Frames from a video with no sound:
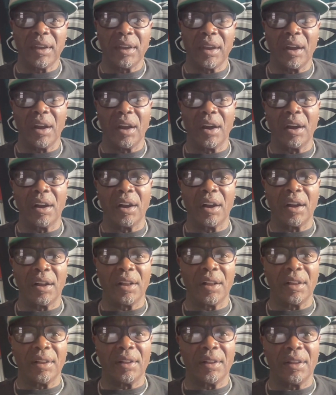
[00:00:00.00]
uh,
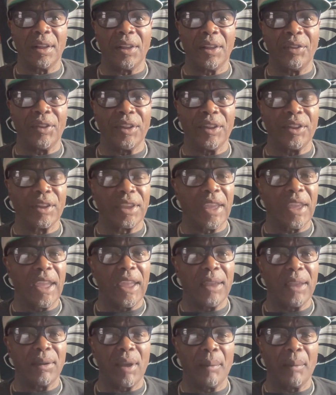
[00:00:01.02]
and then the
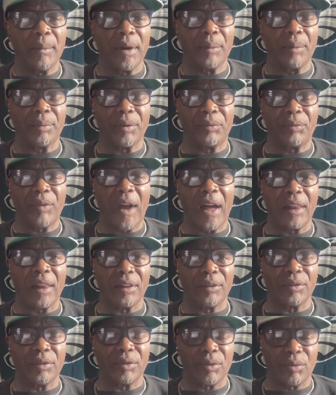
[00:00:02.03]
game coming up the
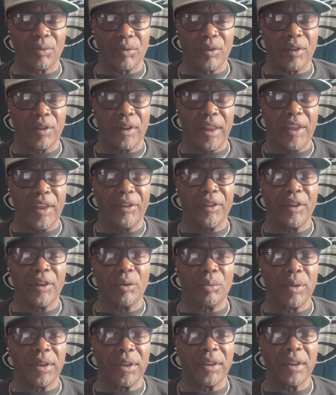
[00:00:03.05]
following the end of the
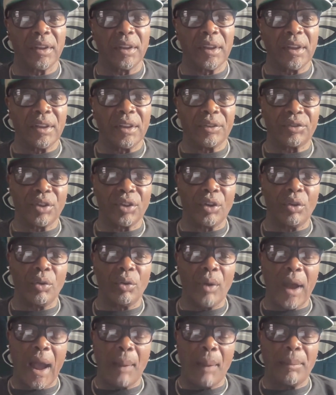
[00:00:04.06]
week.
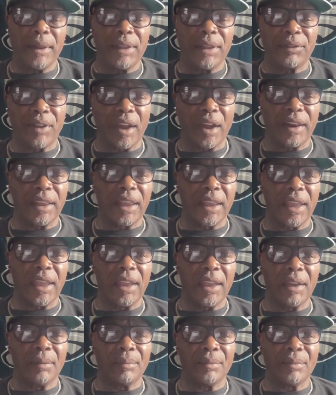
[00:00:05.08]
So I believe
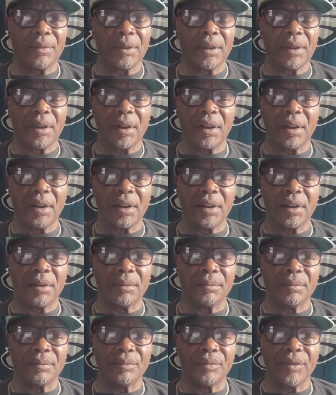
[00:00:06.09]
Cunningham.
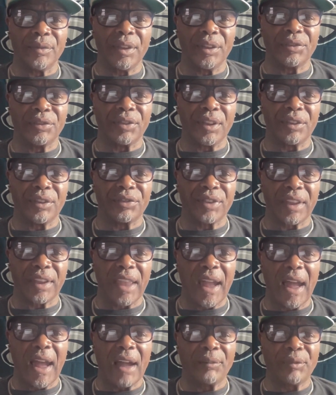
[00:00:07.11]
um, is the
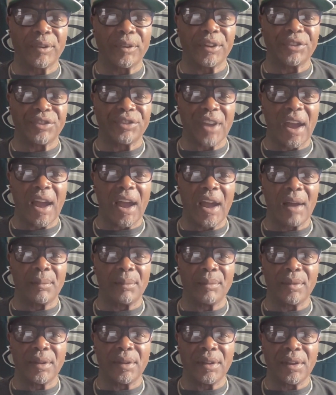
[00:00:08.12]
guy for the job.
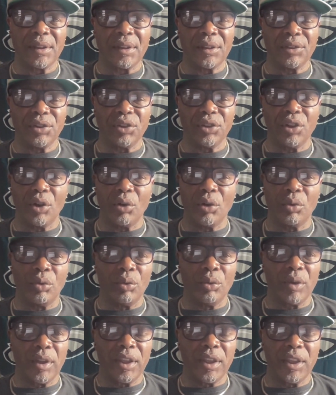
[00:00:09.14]
You know,
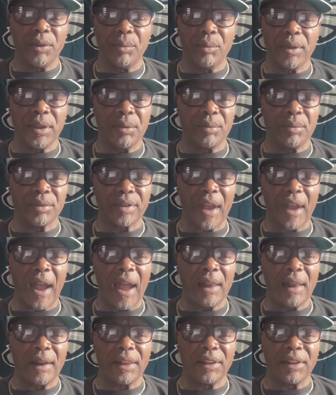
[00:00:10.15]
he was
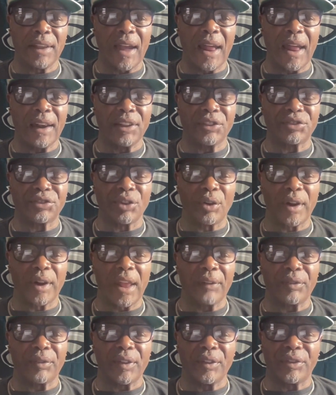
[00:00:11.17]
highly sought
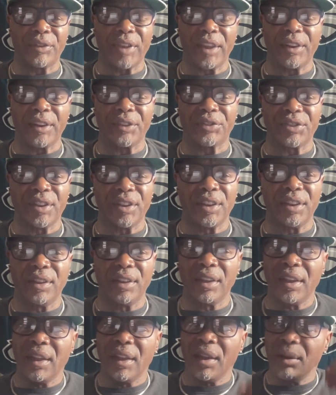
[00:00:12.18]
after in Tennessee,
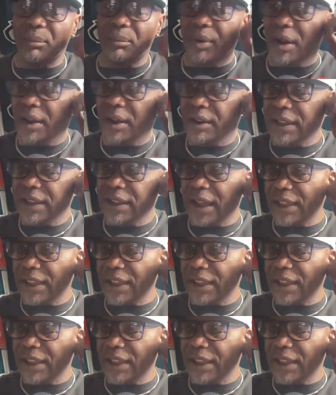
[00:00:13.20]
but he